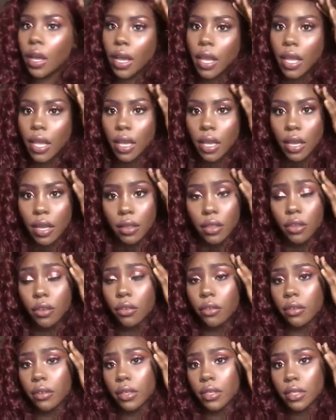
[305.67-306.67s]
and the
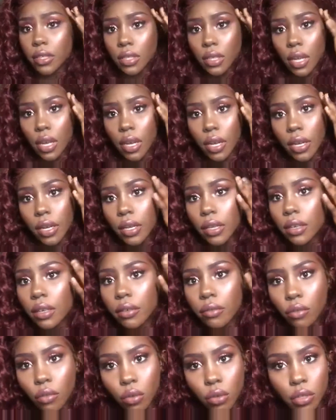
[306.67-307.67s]
Gorilla Knot,
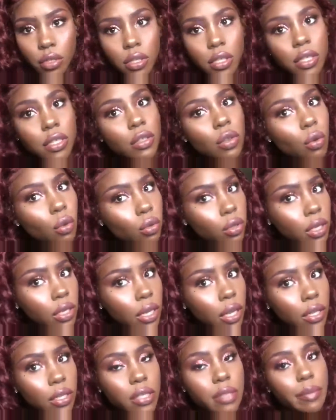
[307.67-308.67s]
of course, is holding
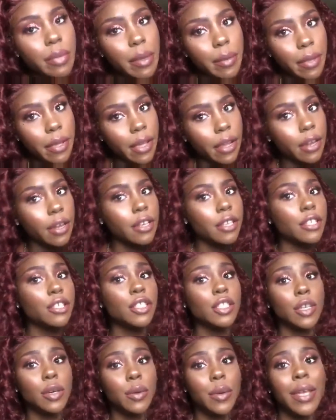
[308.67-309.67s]
down these baby hairs,
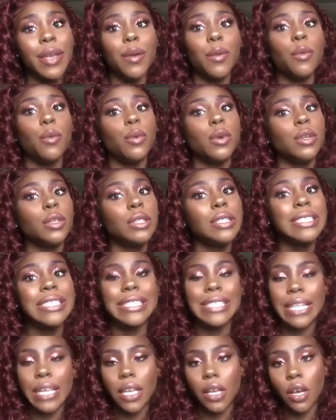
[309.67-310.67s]
so it will
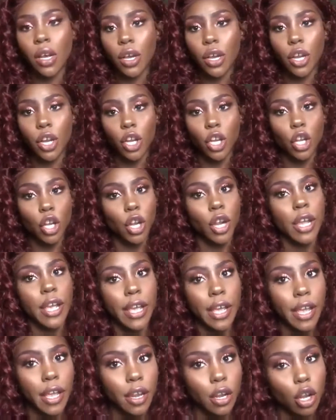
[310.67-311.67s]
stay on your
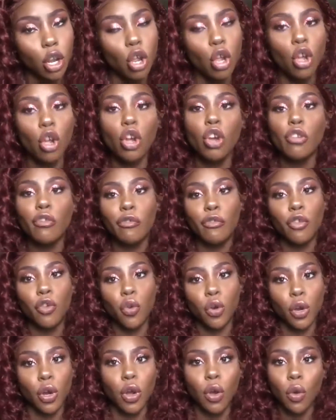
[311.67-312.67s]
head
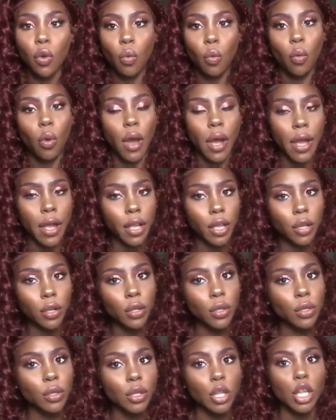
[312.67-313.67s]
for a while.